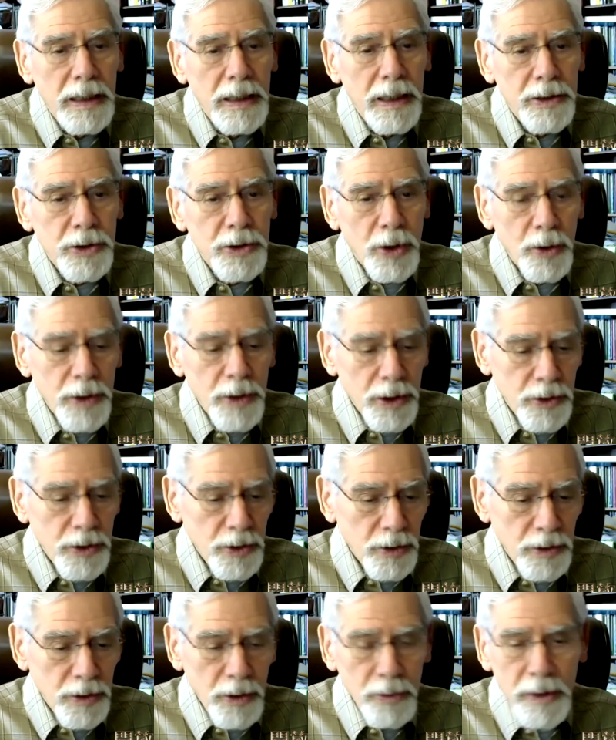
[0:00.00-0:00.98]
so that
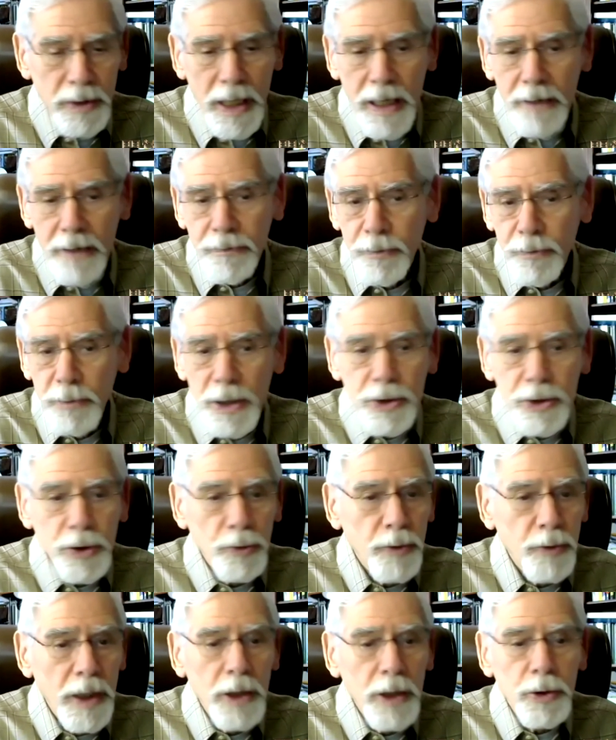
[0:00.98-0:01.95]
you don't have a bunch of
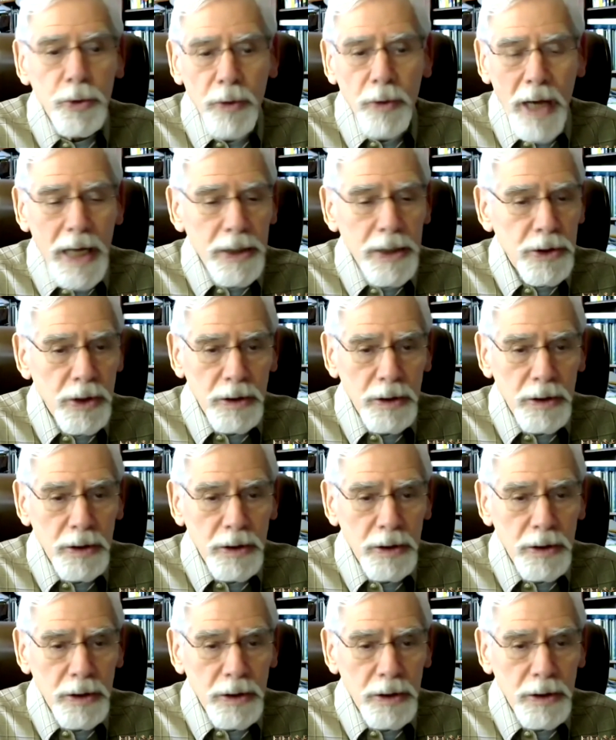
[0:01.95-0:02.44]
rail tracks